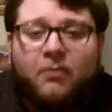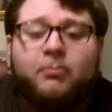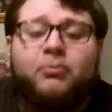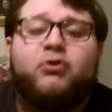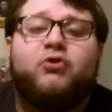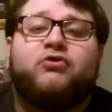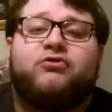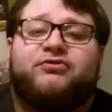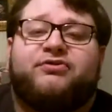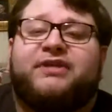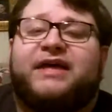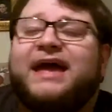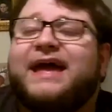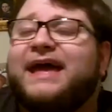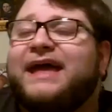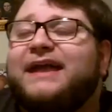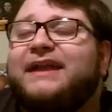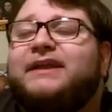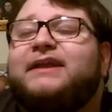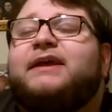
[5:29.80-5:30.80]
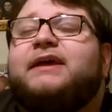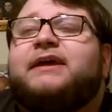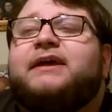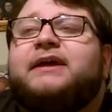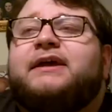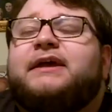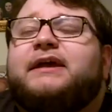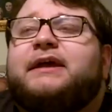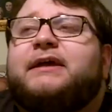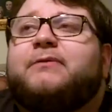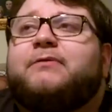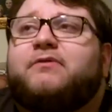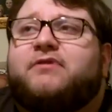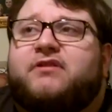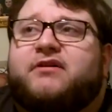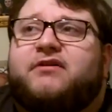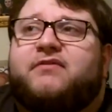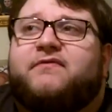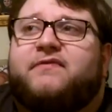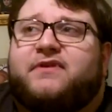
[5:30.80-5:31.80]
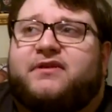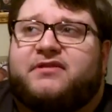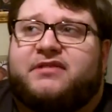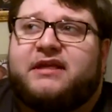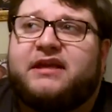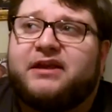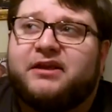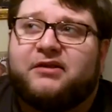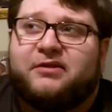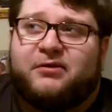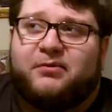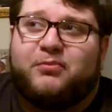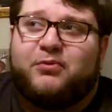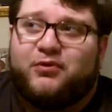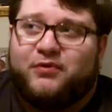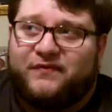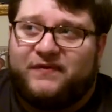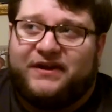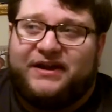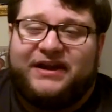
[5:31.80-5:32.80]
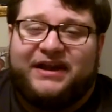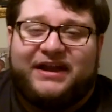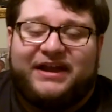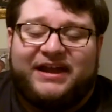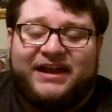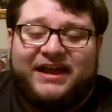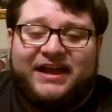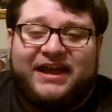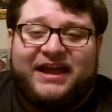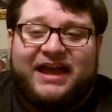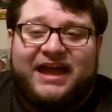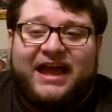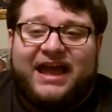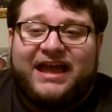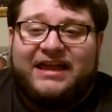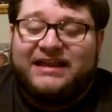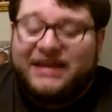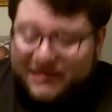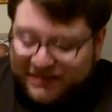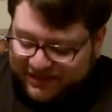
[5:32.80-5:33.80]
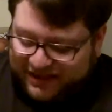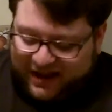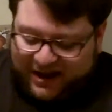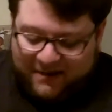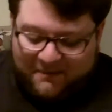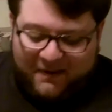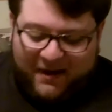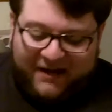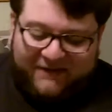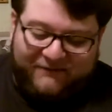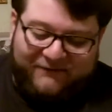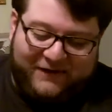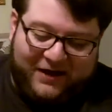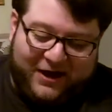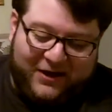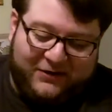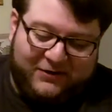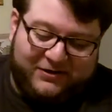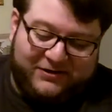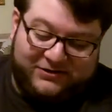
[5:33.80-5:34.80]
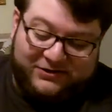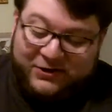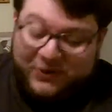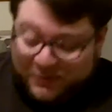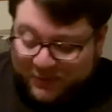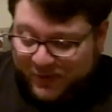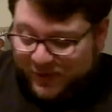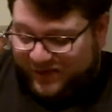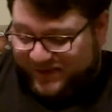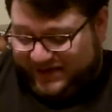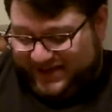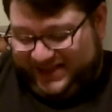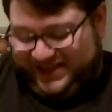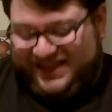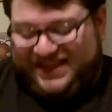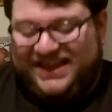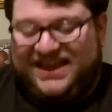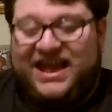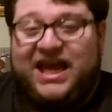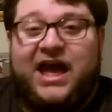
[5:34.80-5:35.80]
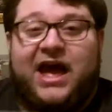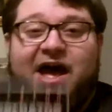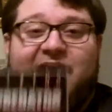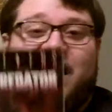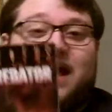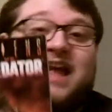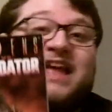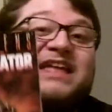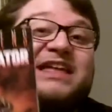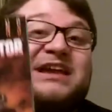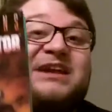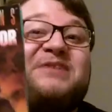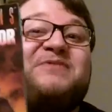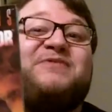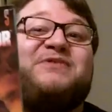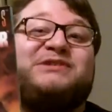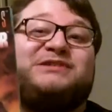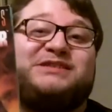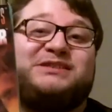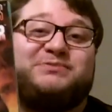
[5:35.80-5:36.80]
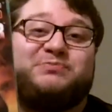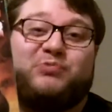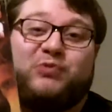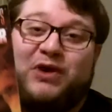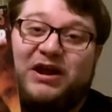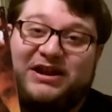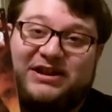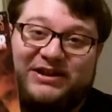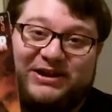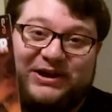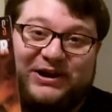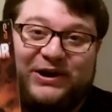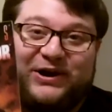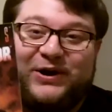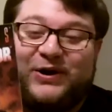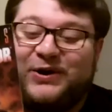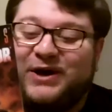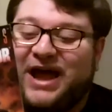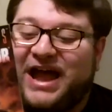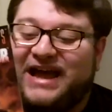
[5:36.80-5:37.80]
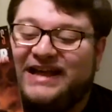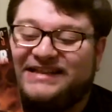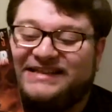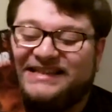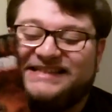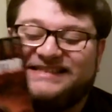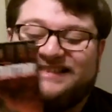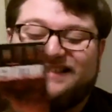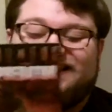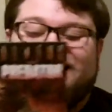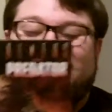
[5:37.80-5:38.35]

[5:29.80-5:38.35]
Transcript: booth, and it was of a singular movie. And this time I found two movies. Alien vs. Predator, okay? This